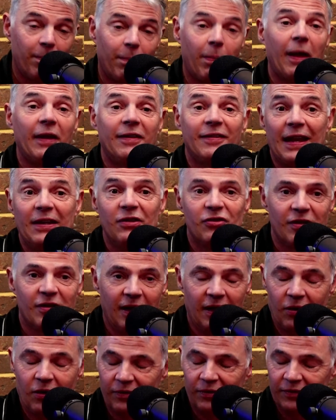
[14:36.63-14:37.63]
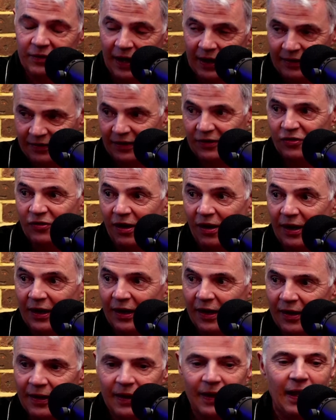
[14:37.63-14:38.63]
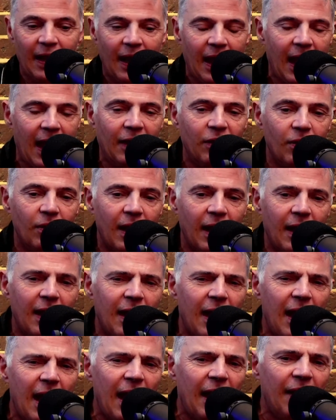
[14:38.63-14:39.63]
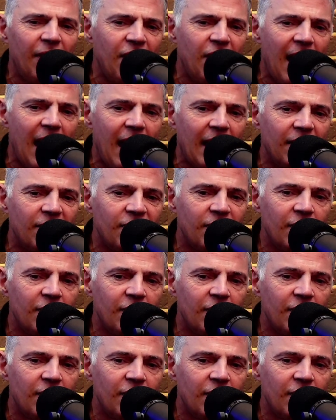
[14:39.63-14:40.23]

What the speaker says: potentially a contact in China. And you get, and that,